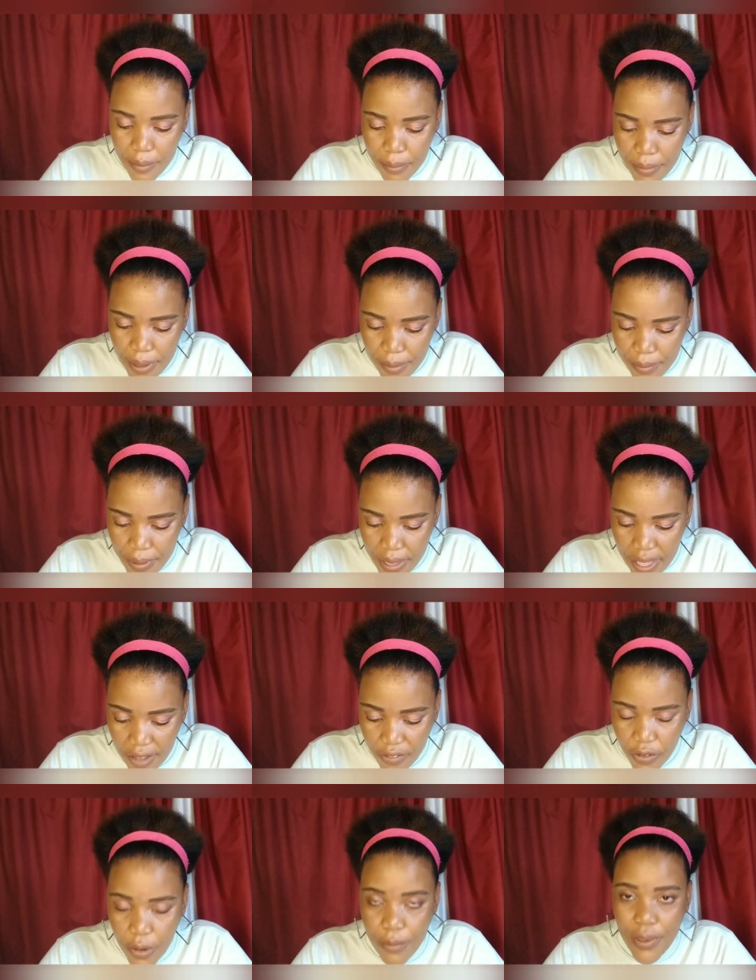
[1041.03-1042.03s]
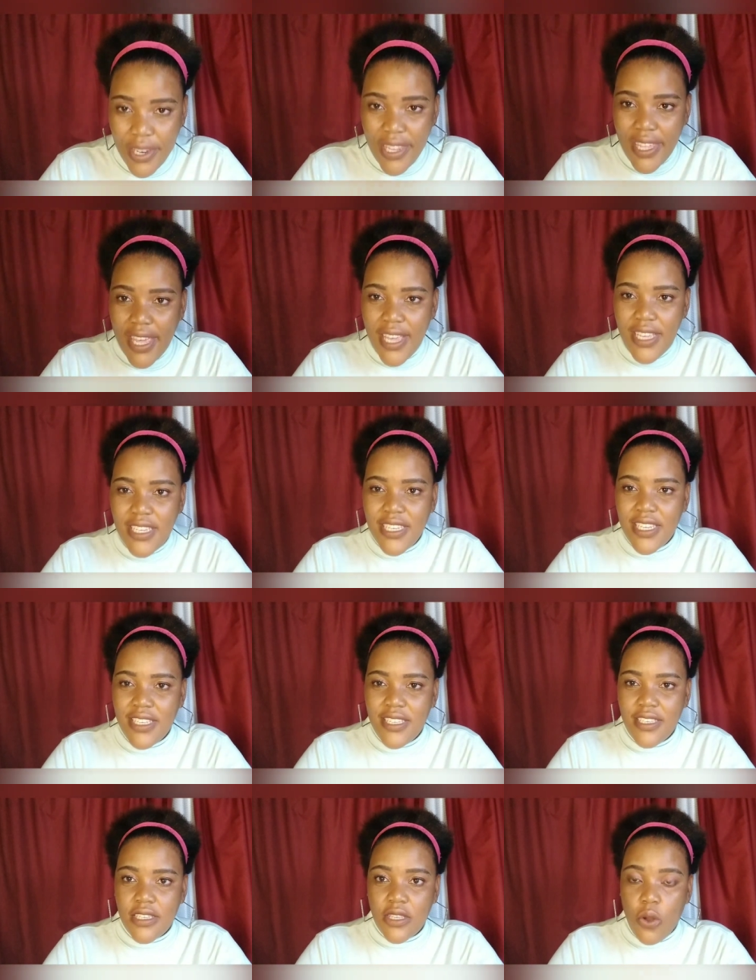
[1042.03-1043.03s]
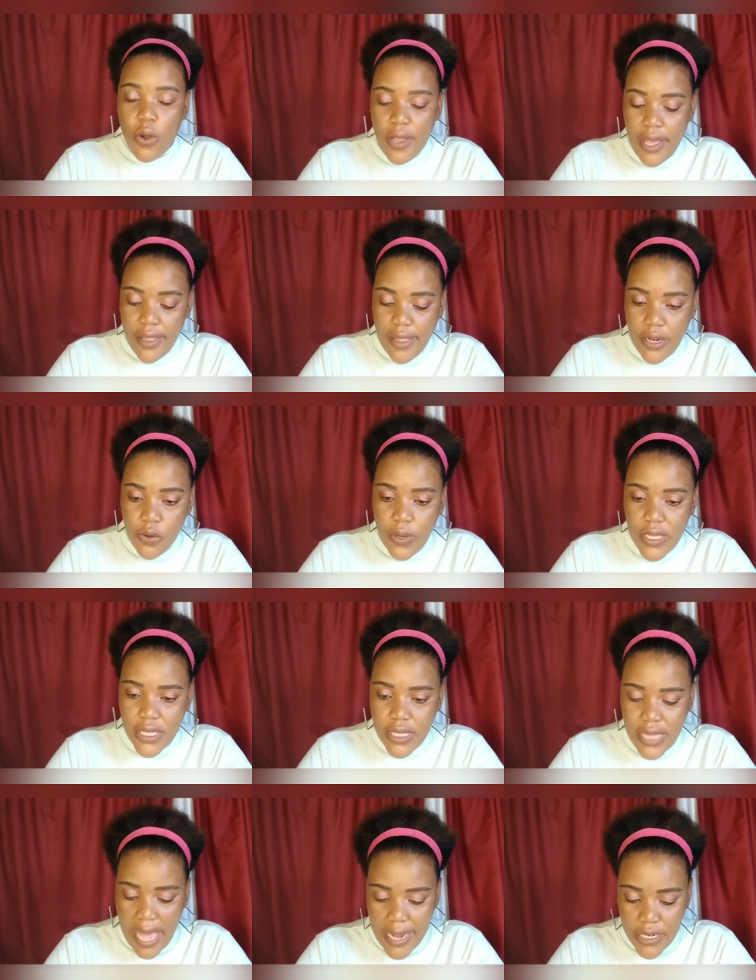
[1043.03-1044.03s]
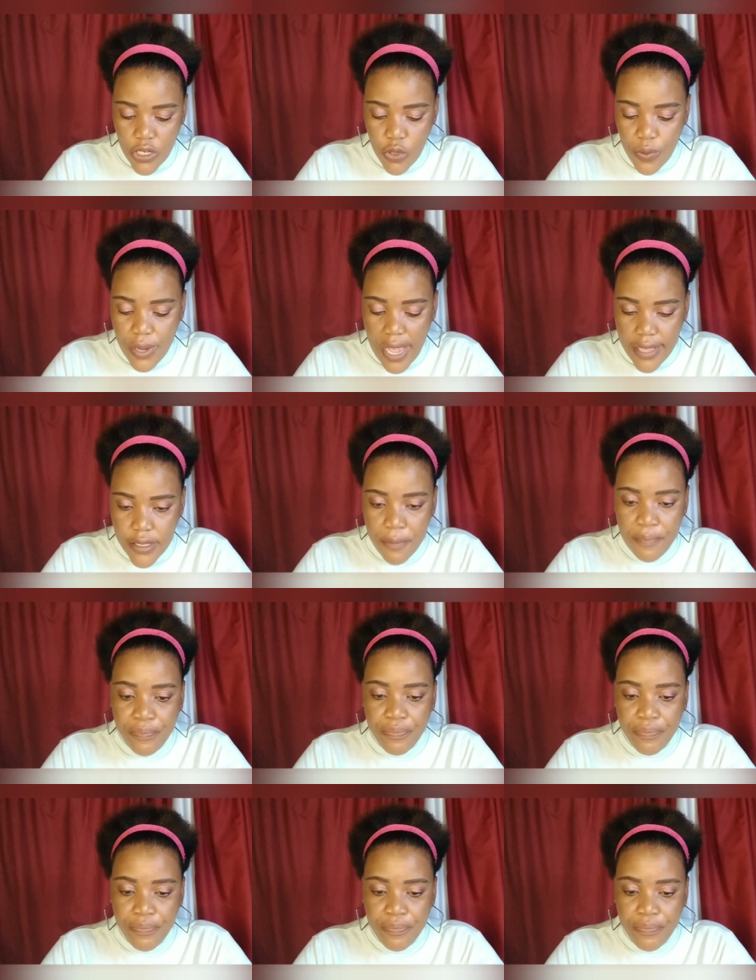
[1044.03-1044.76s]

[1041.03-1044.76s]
bpf communications okay that was that you guys